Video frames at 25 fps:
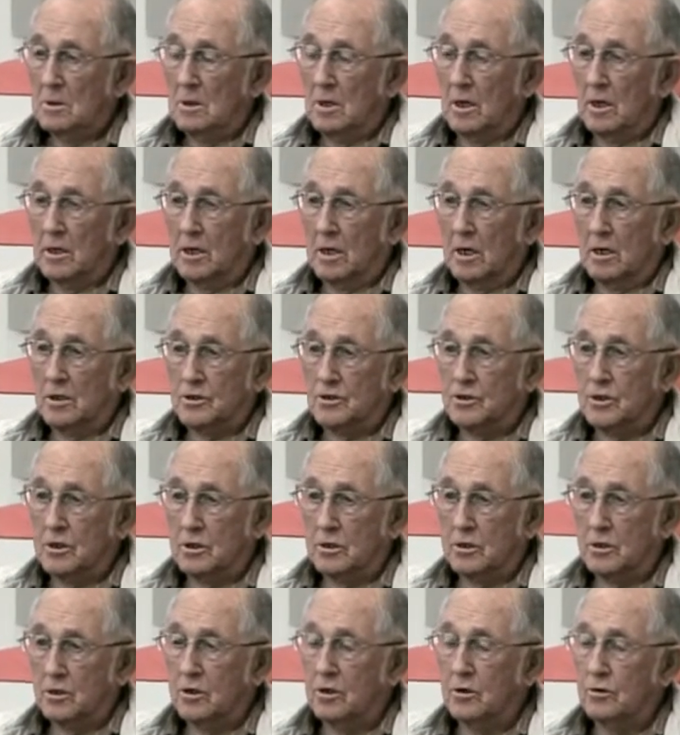I got
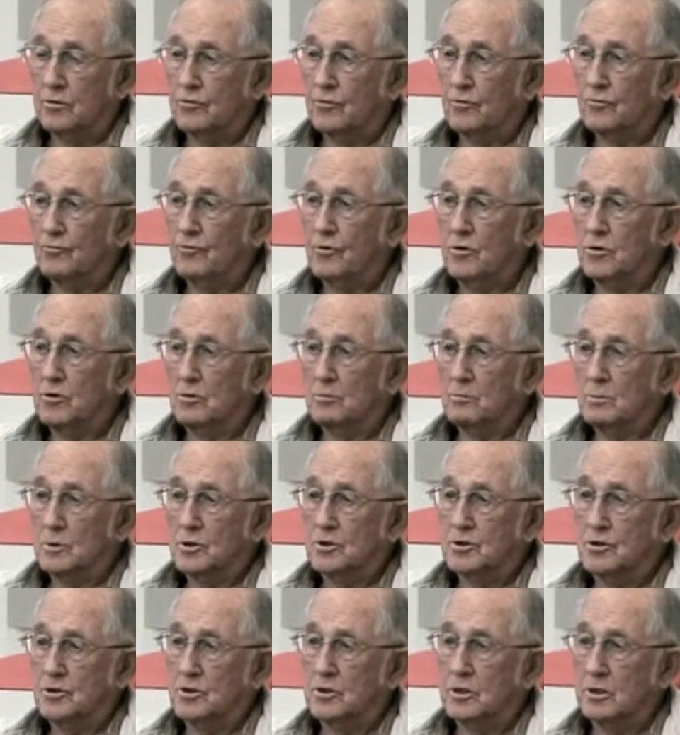sent to Keesler Field,
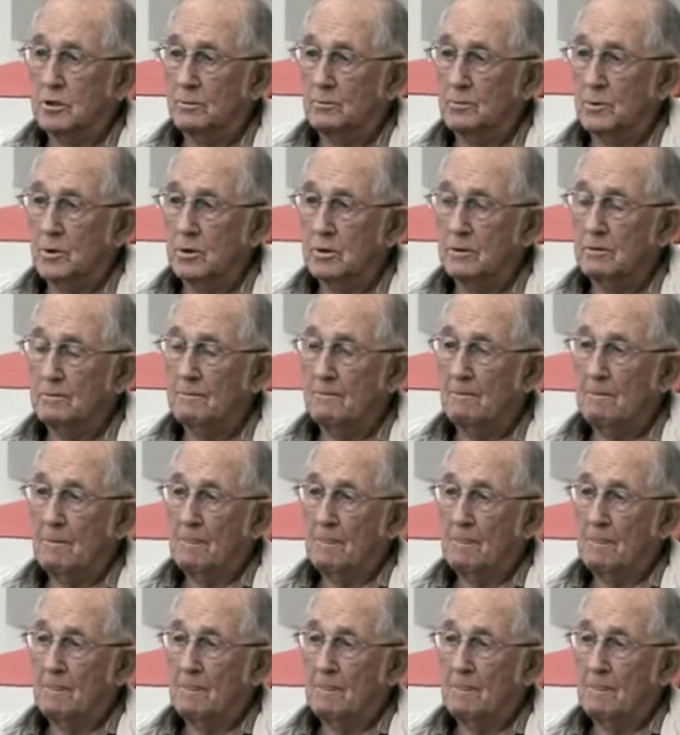Mississippi.